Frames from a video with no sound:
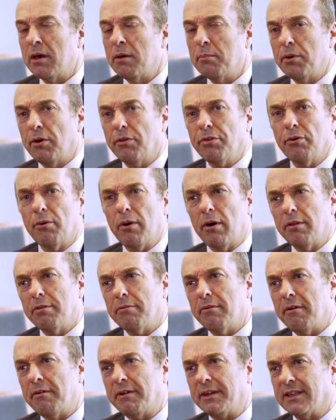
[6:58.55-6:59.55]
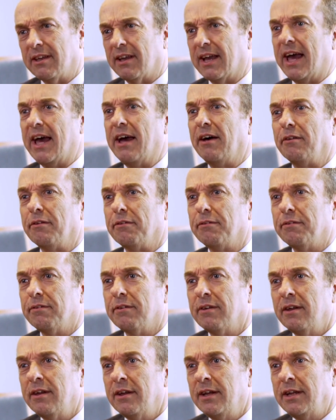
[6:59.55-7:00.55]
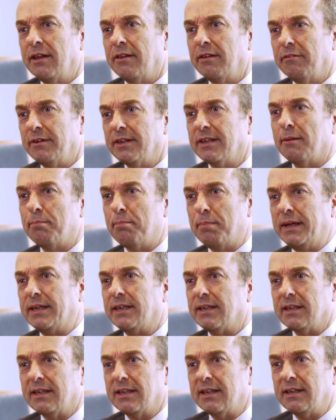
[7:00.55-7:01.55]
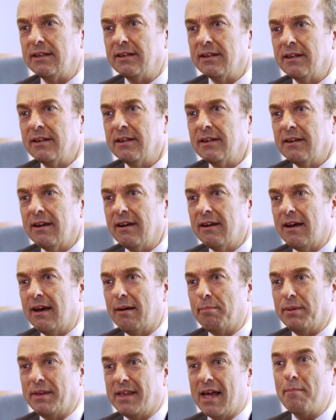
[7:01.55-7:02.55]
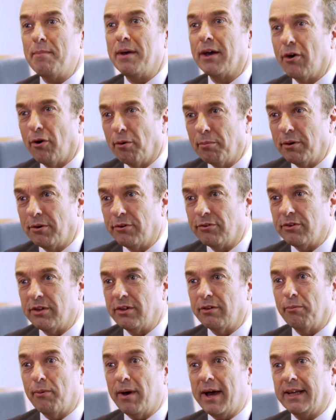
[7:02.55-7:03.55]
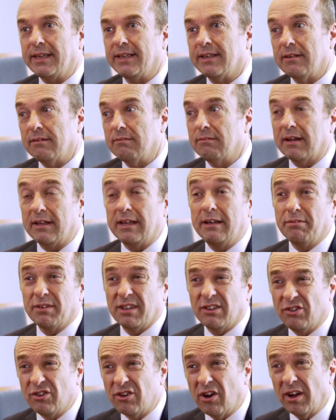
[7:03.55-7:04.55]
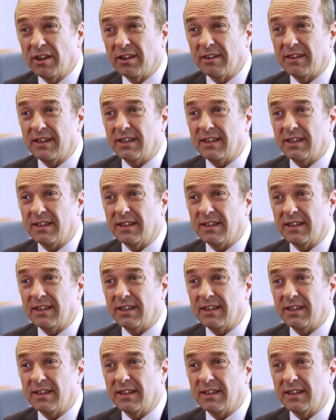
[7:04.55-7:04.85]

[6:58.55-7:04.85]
But also other areas like health. There is an obesity epidemic almost in the West and even in China